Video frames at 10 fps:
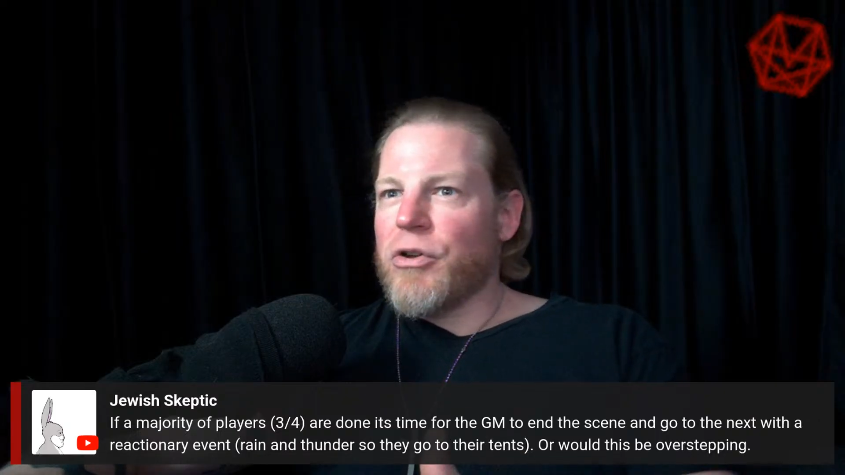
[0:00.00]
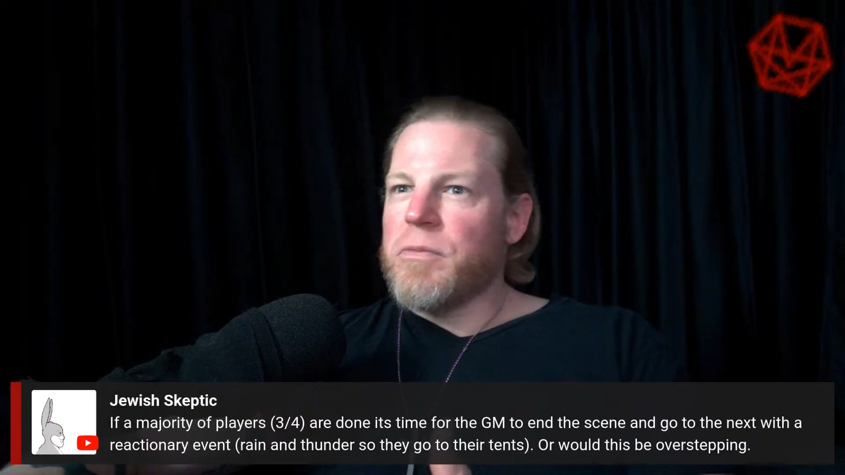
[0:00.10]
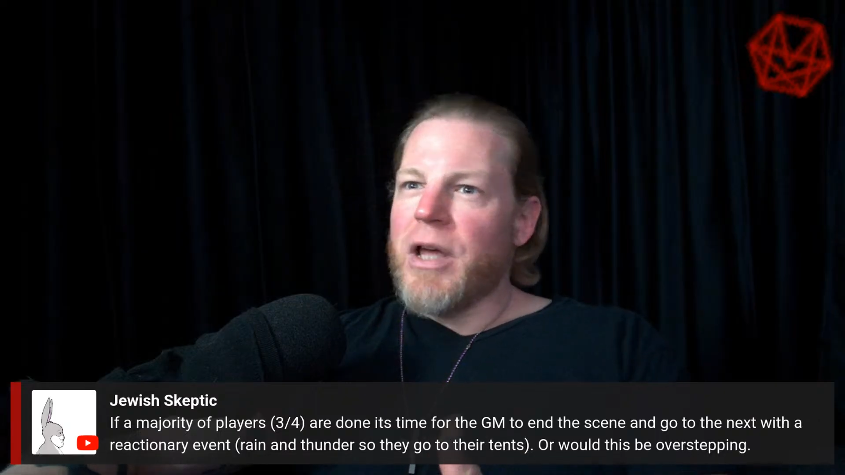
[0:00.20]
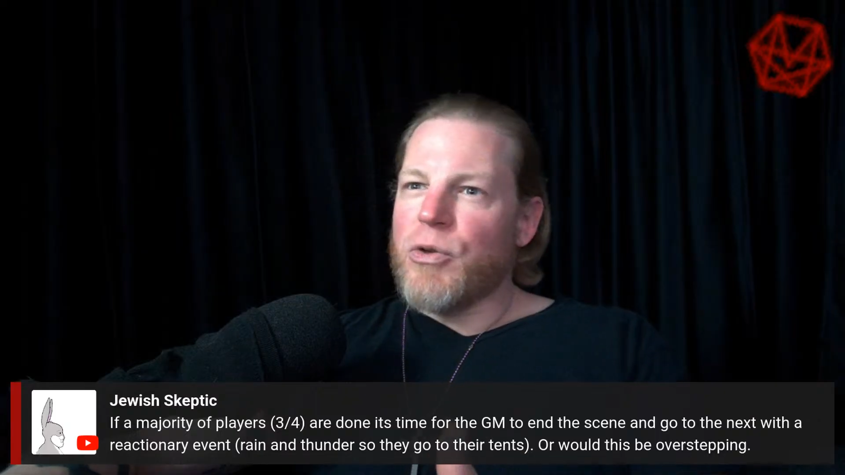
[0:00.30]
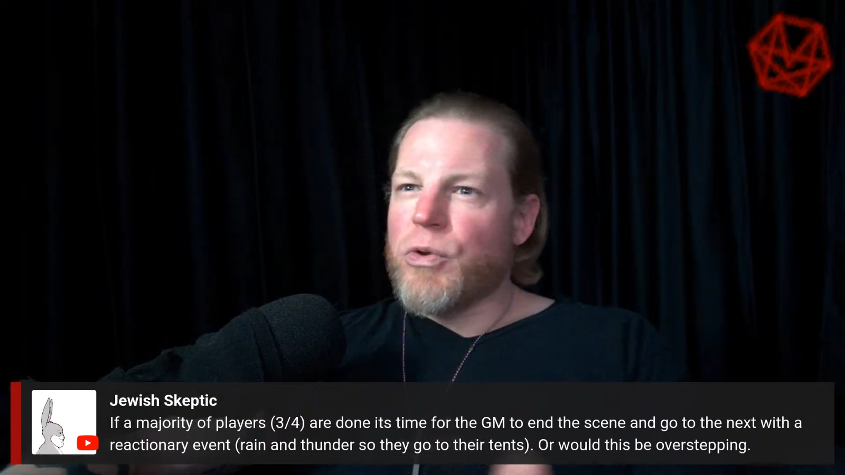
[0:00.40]
it'd
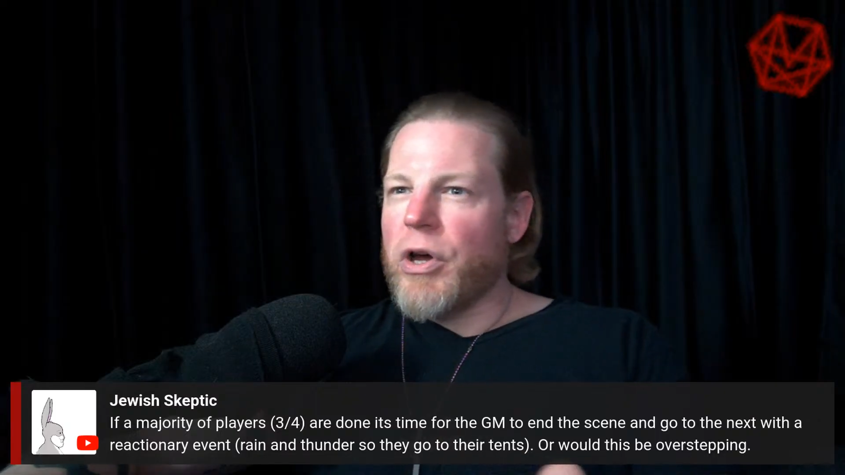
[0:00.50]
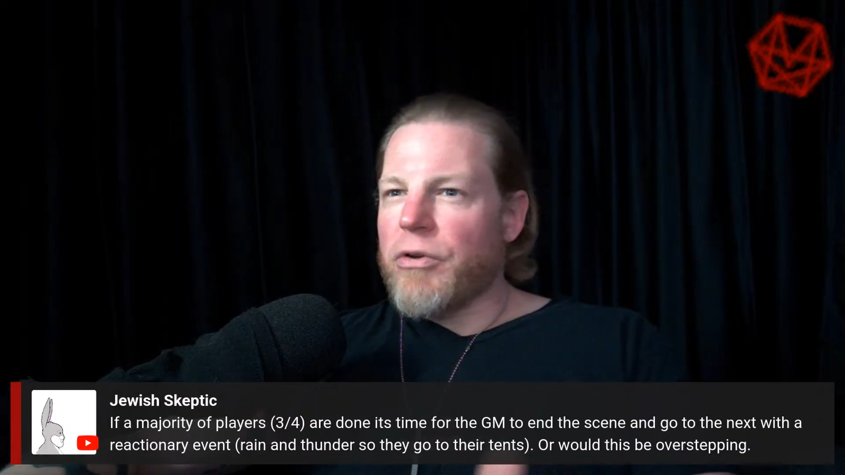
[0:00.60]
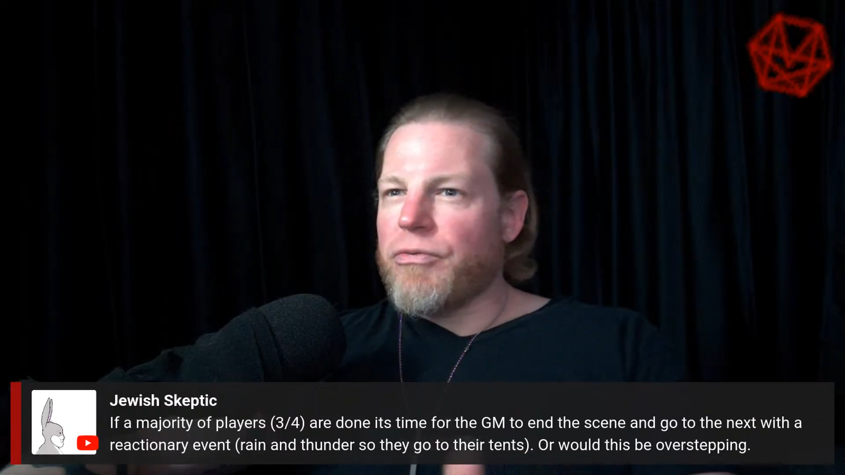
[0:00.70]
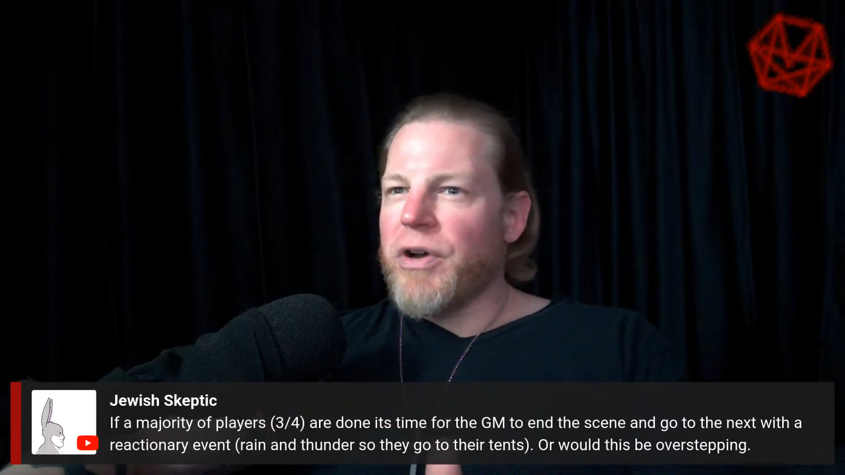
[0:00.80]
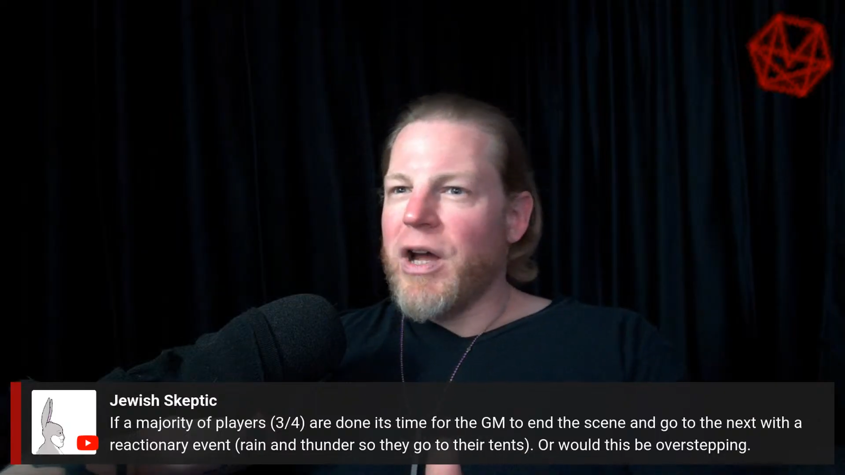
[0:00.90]
be like 3 out
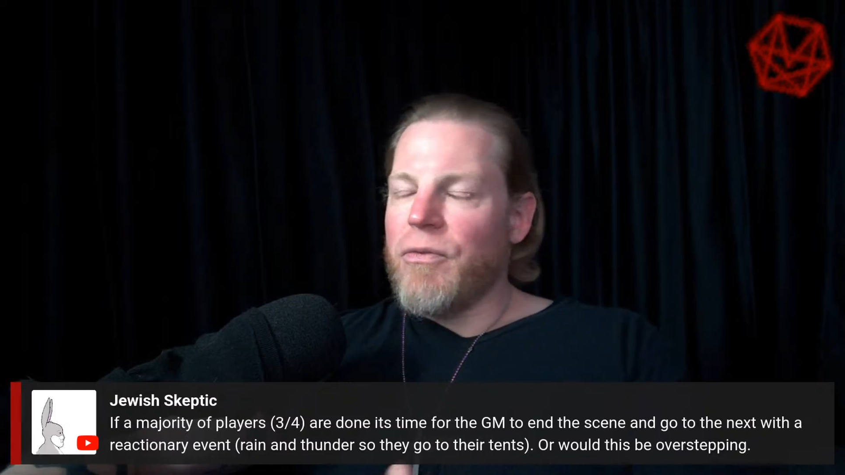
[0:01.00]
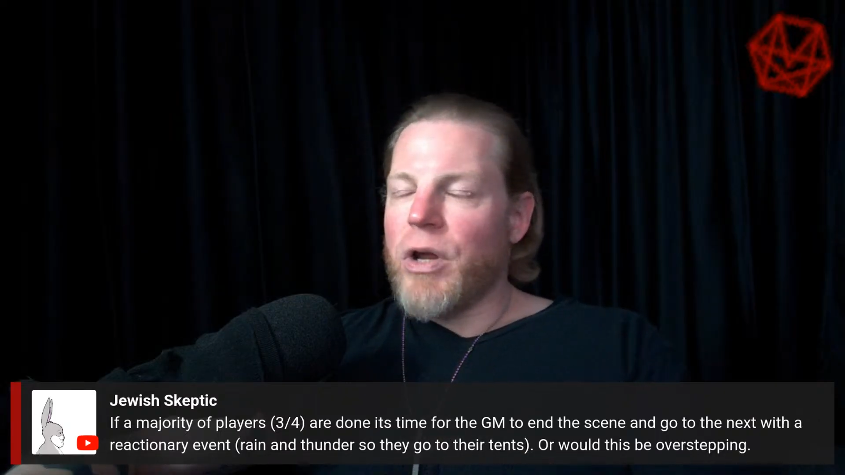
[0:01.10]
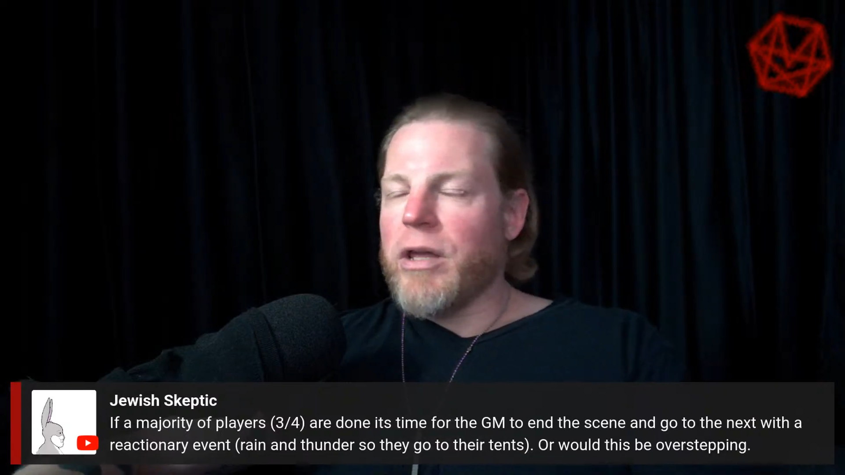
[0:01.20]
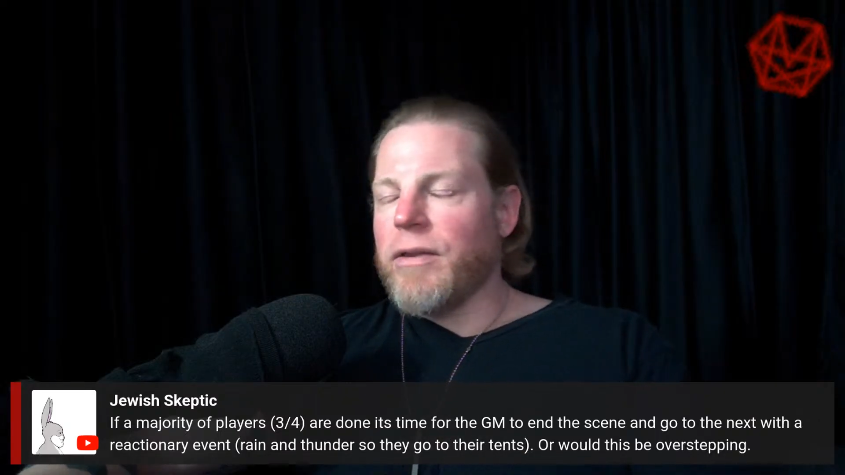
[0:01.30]
of 5, right?